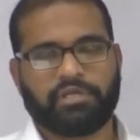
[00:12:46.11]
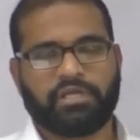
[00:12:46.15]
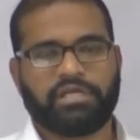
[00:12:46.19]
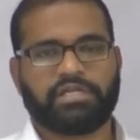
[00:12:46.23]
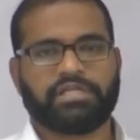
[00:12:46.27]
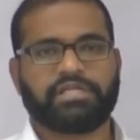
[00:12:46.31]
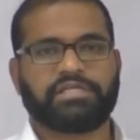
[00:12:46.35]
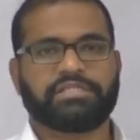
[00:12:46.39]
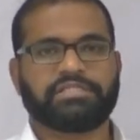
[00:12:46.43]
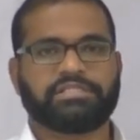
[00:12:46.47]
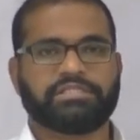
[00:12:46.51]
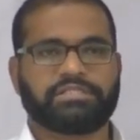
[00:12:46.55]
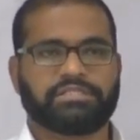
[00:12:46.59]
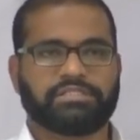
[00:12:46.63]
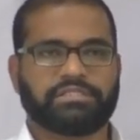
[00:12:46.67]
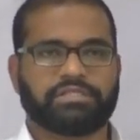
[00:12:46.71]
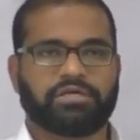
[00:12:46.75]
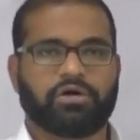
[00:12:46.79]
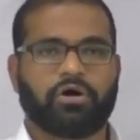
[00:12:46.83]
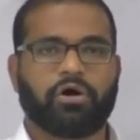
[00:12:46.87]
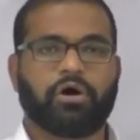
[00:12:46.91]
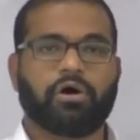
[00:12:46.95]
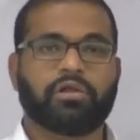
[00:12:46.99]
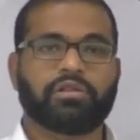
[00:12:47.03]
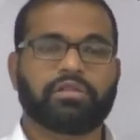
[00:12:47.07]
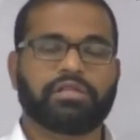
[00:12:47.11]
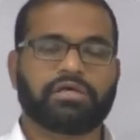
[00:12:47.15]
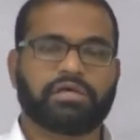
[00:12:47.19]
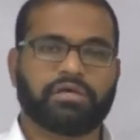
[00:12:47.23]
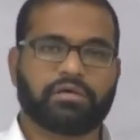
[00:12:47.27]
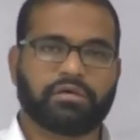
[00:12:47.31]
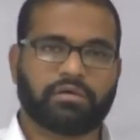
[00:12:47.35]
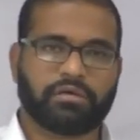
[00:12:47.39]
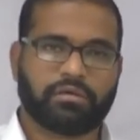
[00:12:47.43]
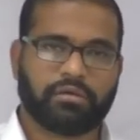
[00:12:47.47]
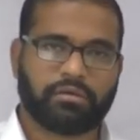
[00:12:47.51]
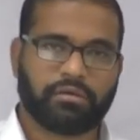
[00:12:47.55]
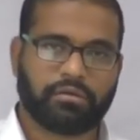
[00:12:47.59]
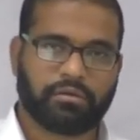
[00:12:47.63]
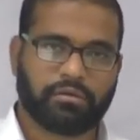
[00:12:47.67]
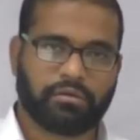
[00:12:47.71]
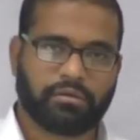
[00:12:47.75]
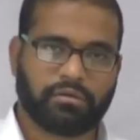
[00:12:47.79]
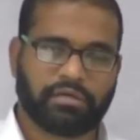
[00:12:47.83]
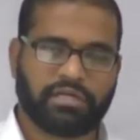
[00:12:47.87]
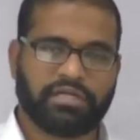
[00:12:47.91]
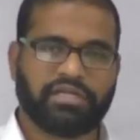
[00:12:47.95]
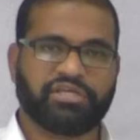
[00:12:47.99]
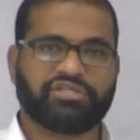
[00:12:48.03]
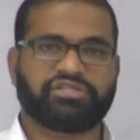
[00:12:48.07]
it is all the
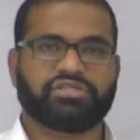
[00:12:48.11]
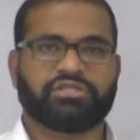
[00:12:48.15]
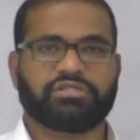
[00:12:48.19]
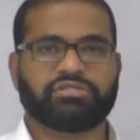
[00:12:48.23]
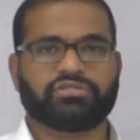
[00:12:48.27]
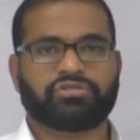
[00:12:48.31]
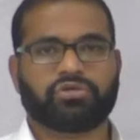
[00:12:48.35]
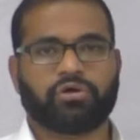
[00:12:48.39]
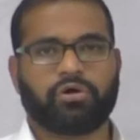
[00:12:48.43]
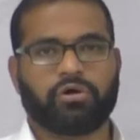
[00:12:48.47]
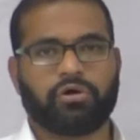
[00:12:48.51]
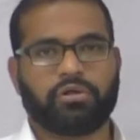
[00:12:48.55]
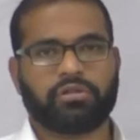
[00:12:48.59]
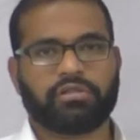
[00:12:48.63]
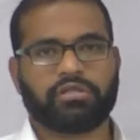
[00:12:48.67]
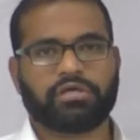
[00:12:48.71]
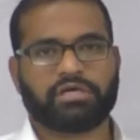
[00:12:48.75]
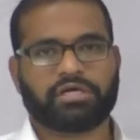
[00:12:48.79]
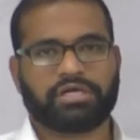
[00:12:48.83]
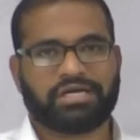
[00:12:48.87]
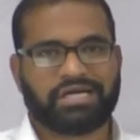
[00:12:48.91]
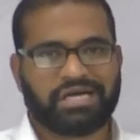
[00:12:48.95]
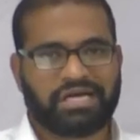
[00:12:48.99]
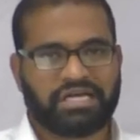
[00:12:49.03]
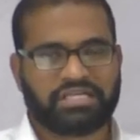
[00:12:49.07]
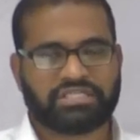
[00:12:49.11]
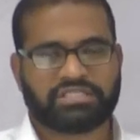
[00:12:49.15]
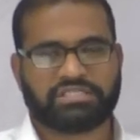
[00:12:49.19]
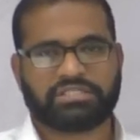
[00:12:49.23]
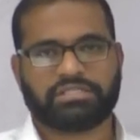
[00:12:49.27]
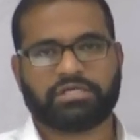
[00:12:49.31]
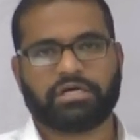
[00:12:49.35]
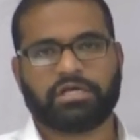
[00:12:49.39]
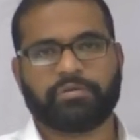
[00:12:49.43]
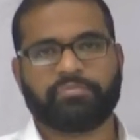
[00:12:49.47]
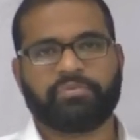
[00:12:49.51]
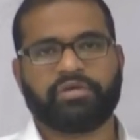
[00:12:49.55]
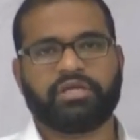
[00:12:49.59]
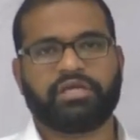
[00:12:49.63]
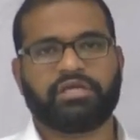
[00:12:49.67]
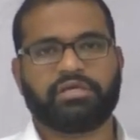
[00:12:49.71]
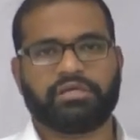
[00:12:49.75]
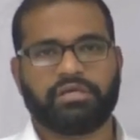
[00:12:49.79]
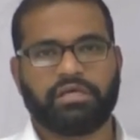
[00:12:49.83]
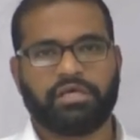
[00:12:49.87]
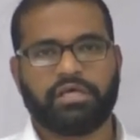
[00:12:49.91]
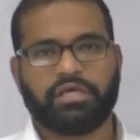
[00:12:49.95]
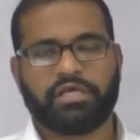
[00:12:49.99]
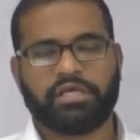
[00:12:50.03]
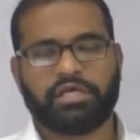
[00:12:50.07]
religions all the castes are being
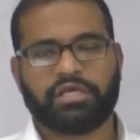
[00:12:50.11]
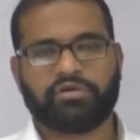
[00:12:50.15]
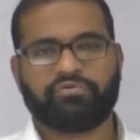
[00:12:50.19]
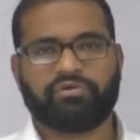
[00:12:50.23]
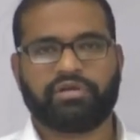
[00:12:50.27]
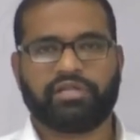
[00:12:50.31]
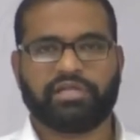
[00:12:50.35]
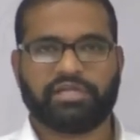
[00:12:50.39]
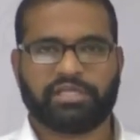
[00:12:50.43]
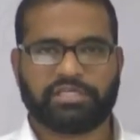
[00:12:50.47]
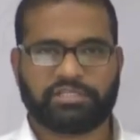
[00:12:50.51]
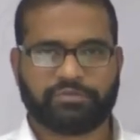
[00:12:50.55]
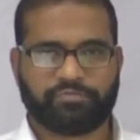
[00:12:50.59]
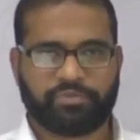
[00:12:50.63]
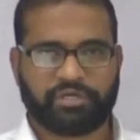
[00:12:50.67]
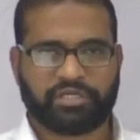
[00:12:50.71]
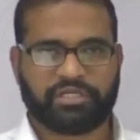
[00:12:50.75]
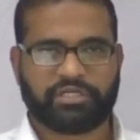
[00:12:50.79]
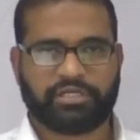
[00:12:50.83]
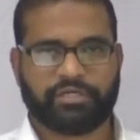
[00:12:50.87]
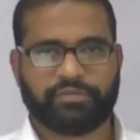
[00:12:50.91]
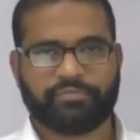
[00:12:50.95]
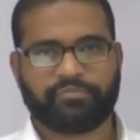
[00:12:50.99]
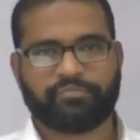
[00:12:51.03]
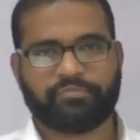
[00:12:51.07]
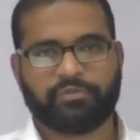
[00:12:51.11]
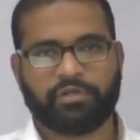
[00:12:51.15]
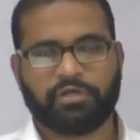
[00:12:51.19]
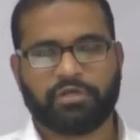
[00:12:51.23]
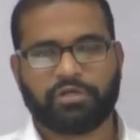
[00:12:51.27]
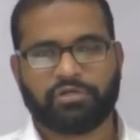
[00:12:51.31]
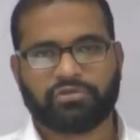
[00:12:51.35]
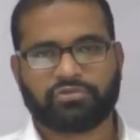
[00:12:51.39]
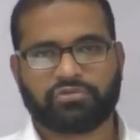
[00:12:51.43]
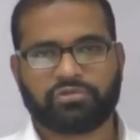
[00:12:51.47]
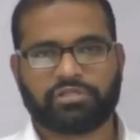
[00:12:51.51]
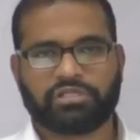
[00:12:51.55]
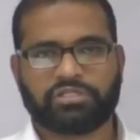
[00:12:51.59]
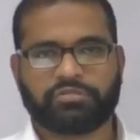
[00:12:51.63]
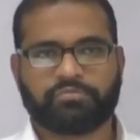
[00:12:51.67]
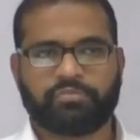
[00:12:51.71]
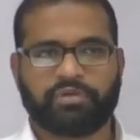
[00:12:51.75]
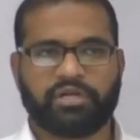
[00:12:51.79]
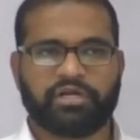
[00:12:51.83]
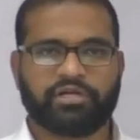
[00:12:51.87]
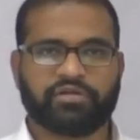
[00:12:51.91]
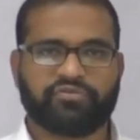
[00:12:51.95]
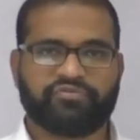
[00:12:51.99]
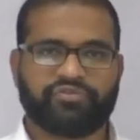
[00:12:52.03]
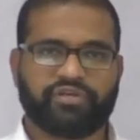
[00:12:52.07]
equally respected so the
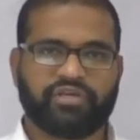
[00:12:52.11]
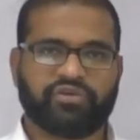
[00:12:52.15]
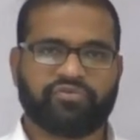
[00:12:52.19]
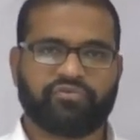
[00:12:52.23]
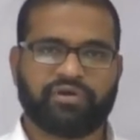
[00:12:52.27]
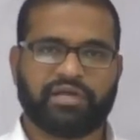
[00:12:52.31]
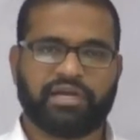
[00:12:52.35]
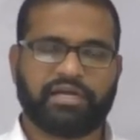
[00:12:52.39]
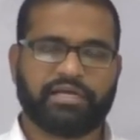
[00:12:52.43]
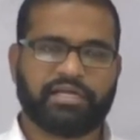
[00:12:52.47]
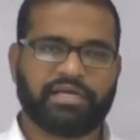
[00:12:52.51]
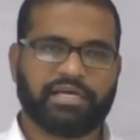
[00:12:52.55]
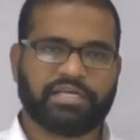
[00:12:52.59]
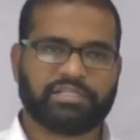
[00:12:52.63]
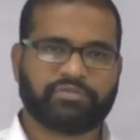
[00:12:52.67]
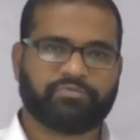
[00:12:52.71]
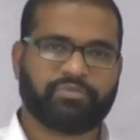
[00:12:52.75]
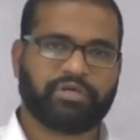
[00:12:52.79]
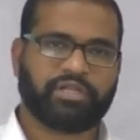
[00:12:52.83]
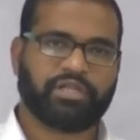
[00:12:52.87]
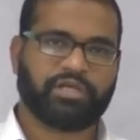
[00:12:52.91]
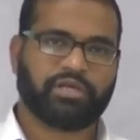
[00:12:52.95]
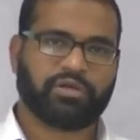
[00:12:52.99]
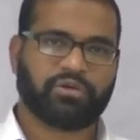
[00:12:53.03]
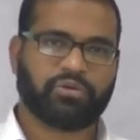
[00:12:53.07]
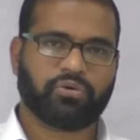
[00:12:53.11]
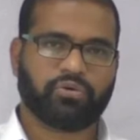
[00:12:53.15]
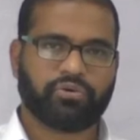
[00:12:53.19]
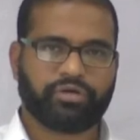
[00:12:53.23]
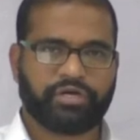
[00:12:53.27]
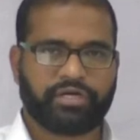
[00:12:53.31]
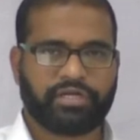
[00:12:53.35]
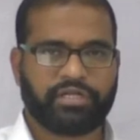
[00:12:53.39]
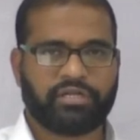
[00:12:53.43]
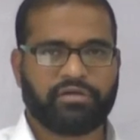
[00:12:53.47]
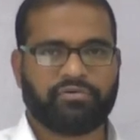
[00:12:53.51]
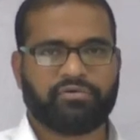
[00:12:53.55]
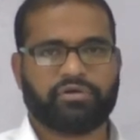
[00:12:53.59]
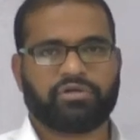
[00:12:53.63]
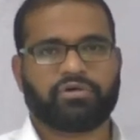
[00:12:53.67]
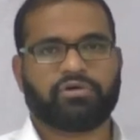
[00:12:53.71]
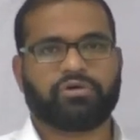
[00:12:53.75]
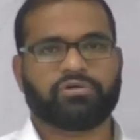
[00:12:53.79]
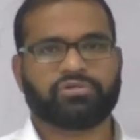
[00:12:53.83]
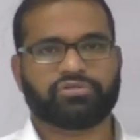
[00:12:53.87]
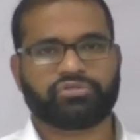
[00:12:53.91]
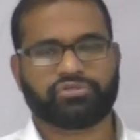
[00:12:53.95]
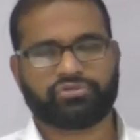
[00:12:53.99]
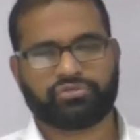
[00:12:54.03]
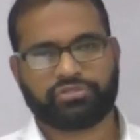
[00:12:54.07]
spirit of equality has been included in our
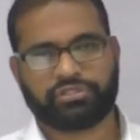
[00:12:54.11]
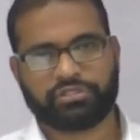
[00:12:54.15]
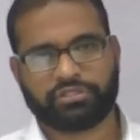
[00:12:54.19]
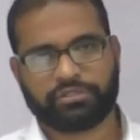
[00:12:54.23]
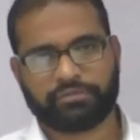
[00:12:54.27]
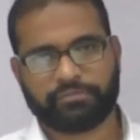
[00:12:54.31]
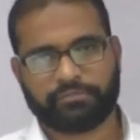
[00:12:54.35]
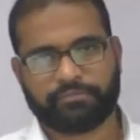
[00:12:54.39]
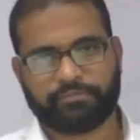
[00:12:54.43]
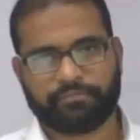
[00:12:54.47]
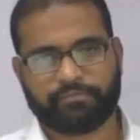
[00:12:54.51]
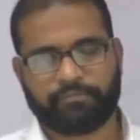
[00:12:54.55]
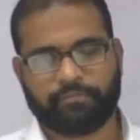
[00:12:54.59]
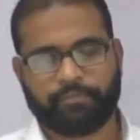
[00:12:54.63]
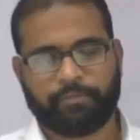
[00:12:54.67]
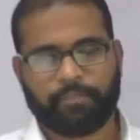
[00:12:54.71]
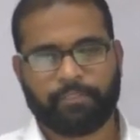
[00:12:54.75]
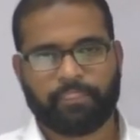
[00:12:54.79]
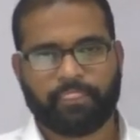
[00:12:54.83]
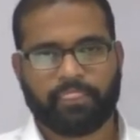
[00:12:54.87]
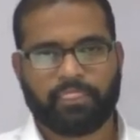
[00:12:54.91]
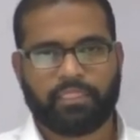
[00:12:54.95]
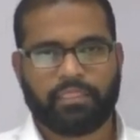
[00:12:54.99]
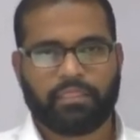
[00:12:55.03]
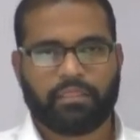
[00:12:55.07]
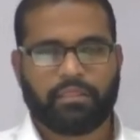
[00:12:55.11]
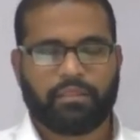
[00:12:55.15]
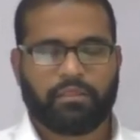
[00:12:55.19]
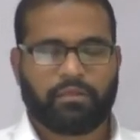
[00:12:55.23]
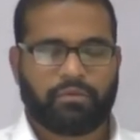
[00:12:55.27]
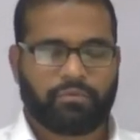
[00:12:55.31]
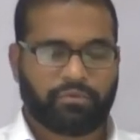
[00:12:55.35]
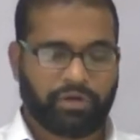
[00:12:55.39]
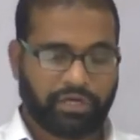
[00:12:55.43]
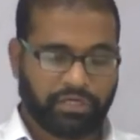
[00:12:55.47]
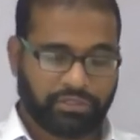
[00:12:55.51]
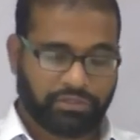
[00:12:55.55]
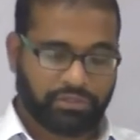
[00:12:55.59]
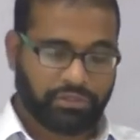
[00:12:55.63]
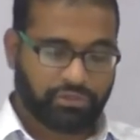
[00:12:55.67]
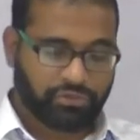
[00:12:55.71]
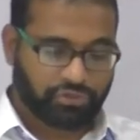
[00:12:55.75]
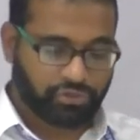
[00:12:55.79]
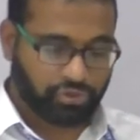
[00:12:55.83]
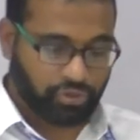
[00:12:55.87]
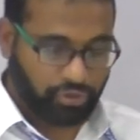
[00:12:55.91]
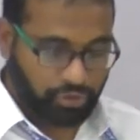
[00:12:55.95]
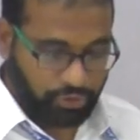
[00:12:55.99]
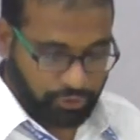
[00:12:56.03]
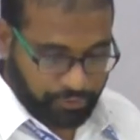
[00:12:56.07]
constitution right
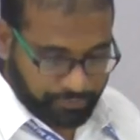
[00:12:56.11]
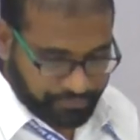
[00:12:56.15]
so